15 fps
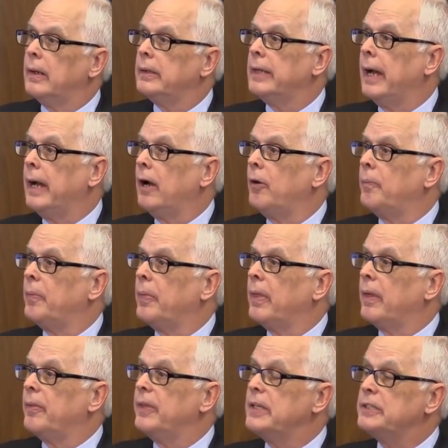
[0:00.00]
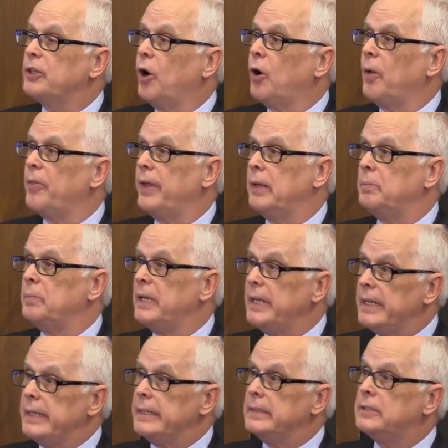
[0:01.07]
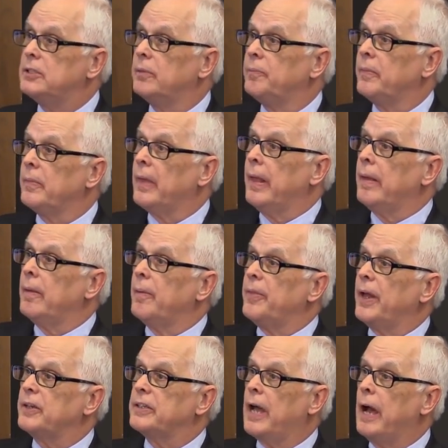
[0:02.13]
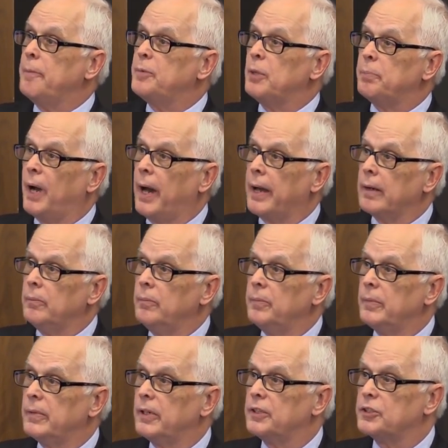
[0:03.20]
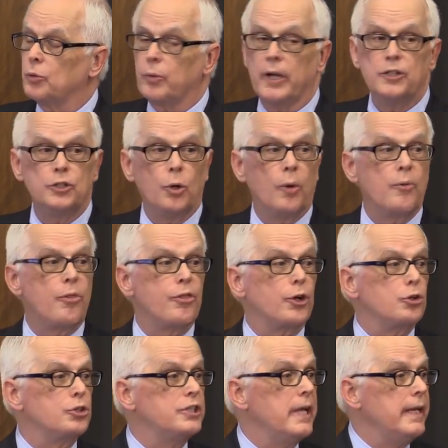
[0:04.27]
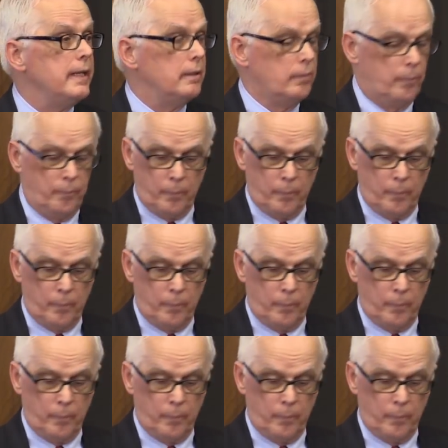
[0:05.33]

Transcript: Now, this all then means that top to bottom is a ratio of 13.